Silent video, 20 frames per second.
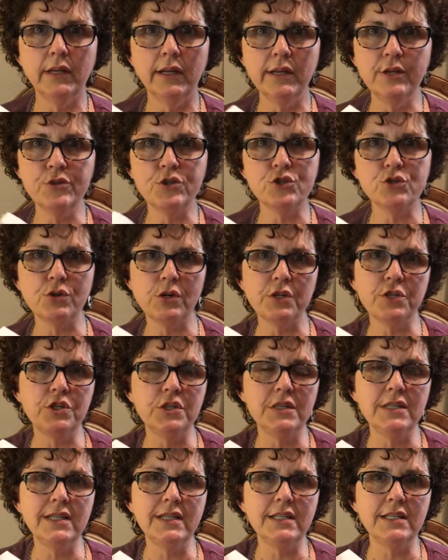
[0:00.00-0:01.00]

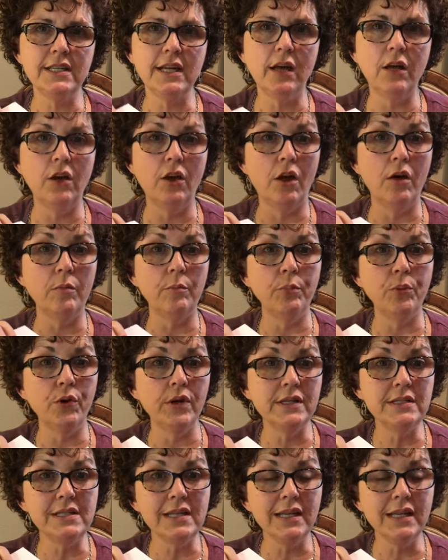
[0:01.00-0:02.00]
instruction detail on
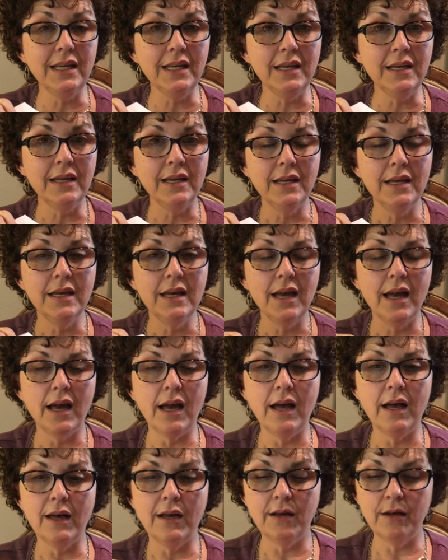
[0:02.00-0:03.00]
printing
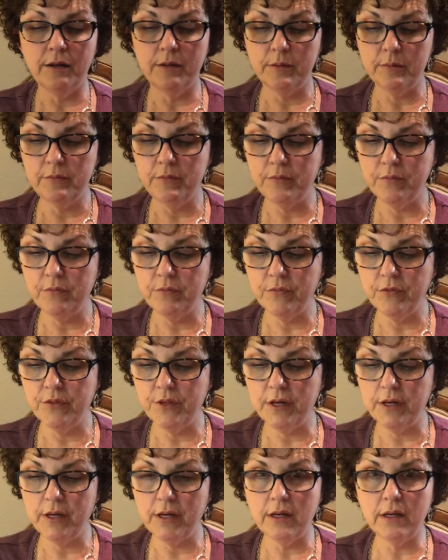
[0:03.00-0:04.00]
um,
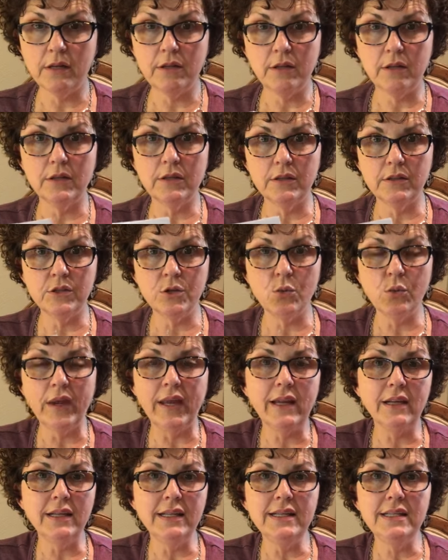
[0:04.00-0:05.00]
the the
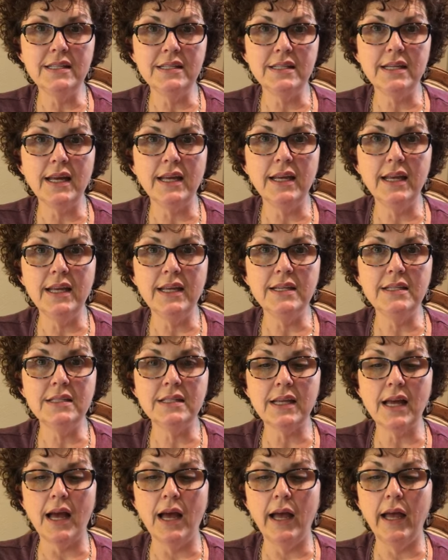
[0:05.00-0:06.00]
weekly
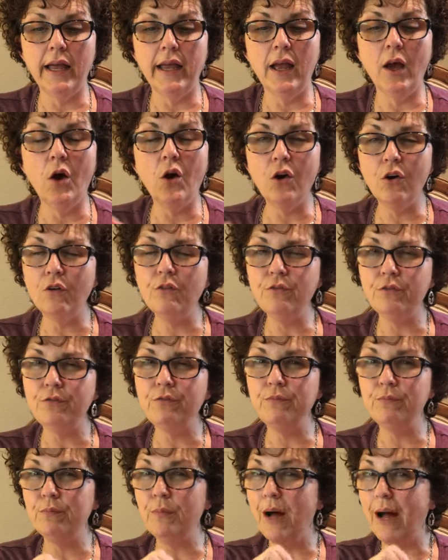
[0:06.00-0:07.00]
studies. I hope
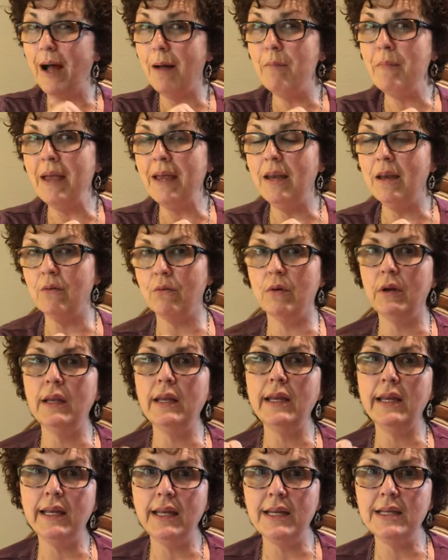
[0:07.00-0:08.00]
I made it
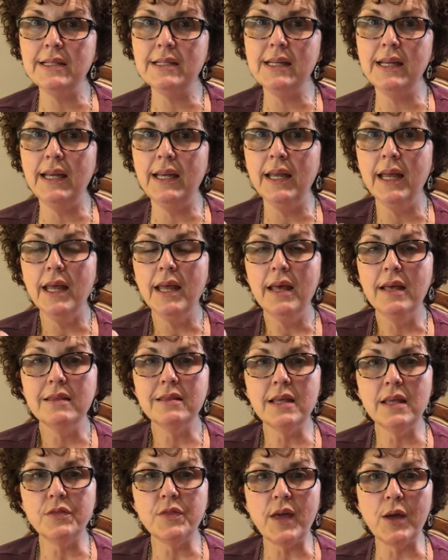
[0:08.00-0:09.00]
really easy
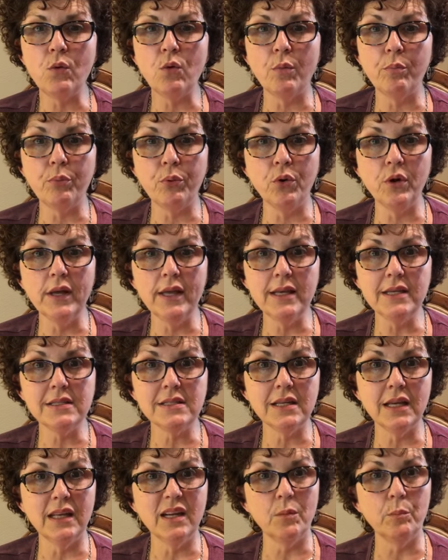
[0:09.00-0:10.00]
that they will
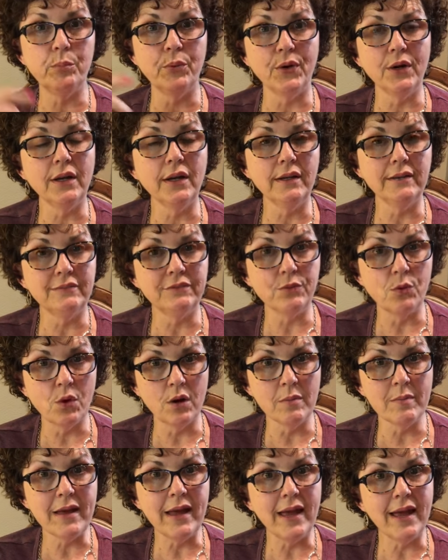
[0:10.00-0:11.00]
print in a booklet
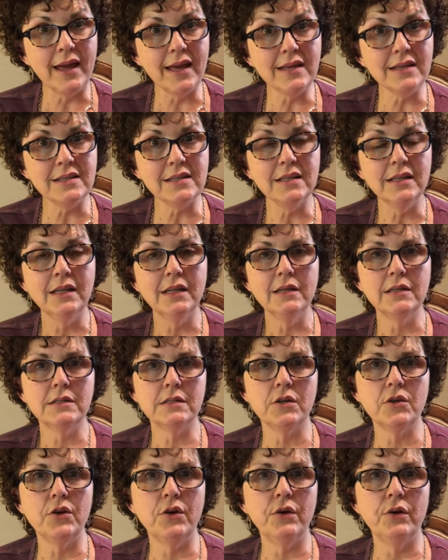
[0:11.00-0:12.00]
format.
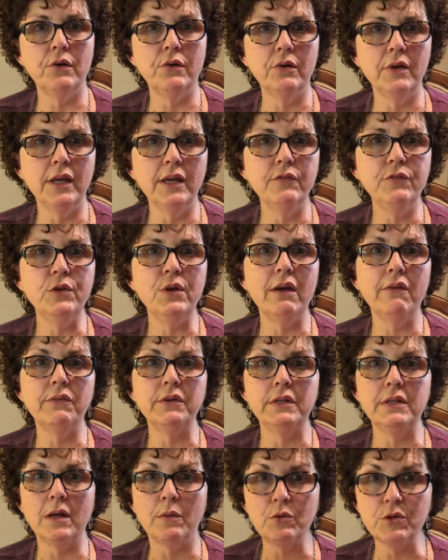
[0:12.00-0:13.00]
So if you have a
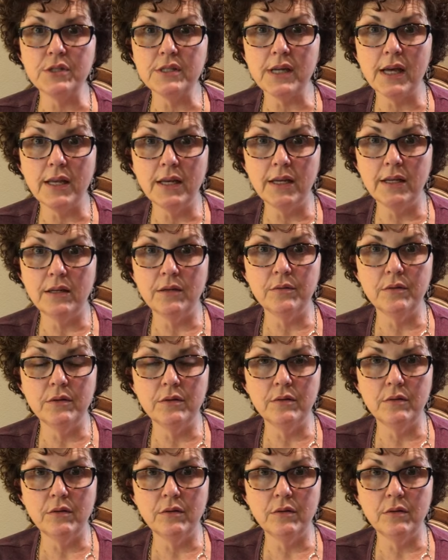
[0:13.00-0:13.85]
double-sided